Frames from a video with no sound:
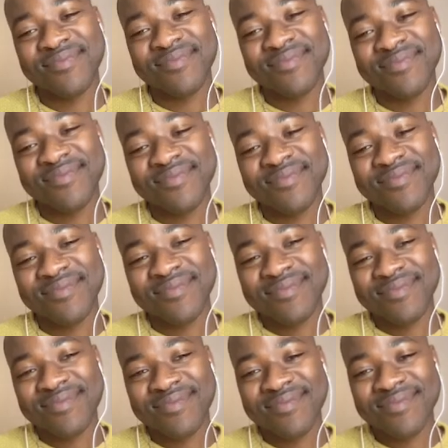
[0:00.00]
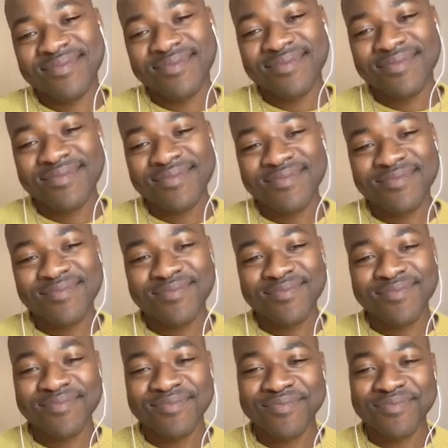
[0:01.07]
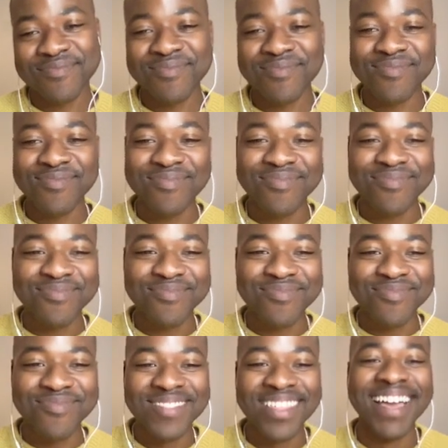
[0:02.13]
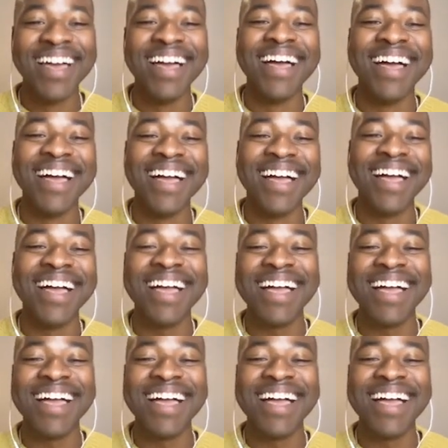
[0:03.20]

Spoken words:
(not speaking)